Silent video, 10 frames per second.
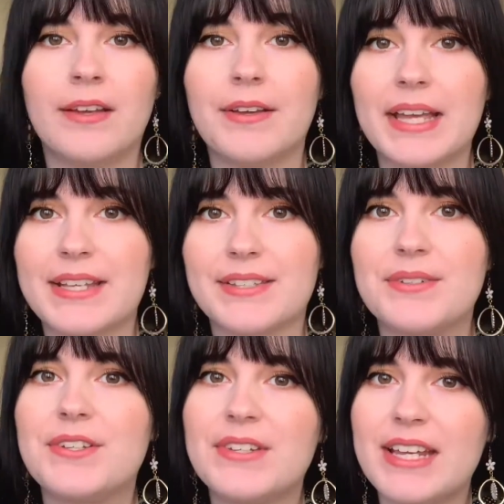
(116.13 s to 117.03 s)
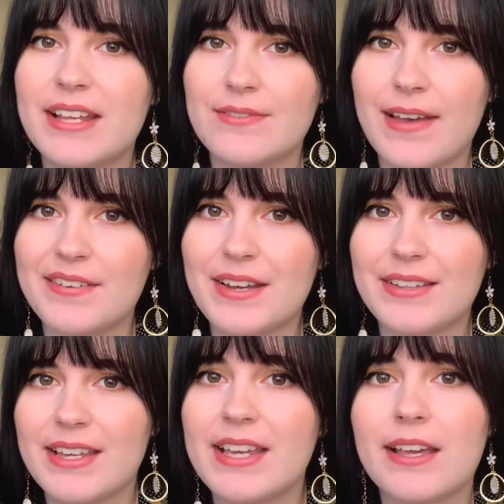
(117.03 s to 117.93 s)
Okay, so Guin has found out
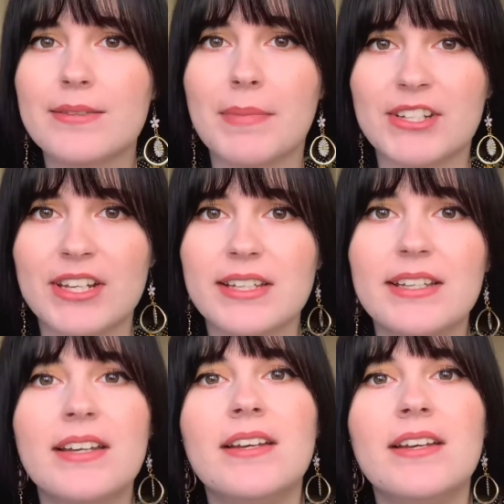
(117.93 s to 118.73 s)
that he has magic,